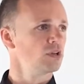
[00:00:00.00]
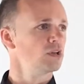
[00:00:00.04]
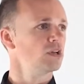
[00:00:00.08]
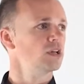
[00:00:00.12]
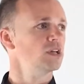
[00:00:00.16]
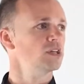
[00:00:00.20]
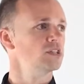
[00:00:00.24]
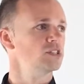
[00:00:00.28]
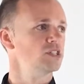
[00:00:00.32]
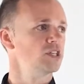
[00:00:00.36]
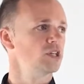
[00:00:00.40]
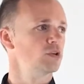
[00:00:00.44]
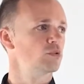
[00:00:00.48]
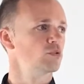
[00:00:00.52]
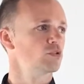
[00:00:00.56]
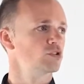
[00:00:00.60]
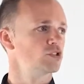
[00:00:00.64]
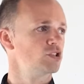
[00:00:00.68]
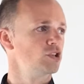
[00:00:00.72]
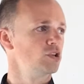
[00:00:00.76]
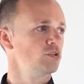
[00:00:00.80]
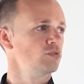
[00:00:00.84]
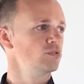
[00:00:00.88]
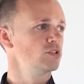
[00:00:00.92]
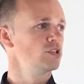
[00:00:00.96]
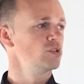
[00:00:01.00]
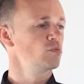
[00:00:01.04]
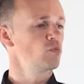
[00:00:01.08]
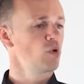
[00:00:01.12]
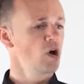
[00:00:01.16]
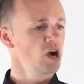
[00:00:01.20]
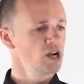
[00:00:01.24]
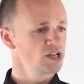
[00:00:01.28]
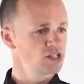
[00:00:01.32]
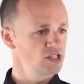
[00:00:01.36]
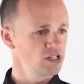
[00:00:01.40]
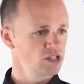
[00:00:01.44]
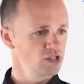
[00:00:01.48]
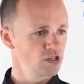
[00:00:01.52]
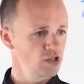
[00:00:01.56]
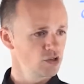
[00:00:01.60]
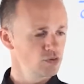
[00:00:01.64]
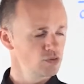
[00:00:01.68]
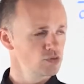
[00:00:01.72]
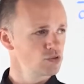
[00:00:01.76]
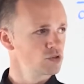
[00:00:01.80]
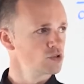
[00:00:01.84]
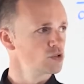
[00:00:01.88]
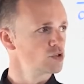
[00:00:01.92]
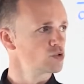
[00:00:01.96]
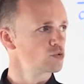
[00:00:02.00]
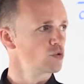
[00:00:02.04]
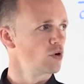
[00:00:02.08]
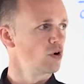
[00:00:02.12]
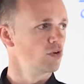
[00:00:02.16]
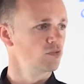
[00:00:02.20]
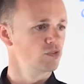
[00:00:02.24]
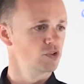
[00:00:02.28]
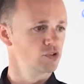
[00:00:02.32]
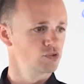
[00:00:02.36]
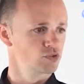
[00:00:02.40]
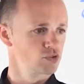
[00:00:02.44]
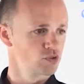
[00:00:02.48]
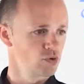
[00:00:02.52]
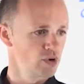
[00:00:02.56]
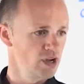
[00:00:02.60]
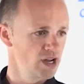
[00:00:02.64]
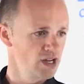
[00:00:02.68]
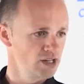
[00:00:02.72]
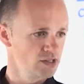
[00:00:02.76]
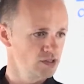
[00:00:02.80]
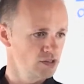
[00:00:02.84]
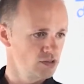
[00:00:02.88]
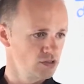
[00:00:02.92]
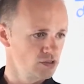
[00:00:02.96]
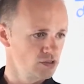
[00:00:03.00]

is equal to dy du, 12u squared,